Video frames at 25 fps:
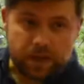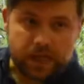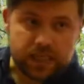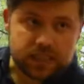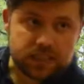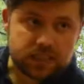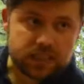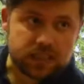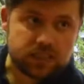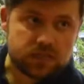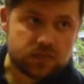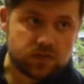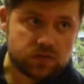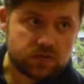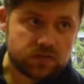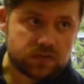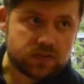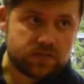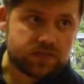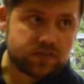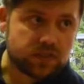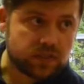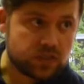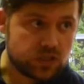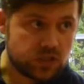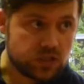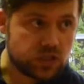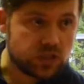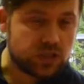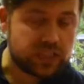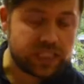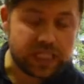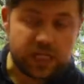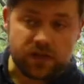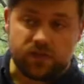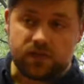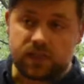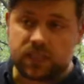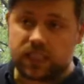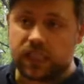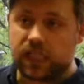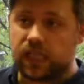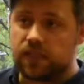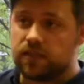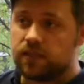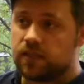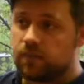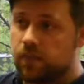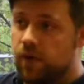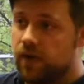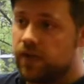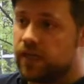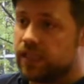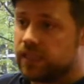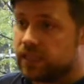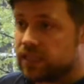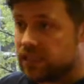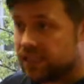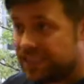bases and all this. It's going to seriously undermine its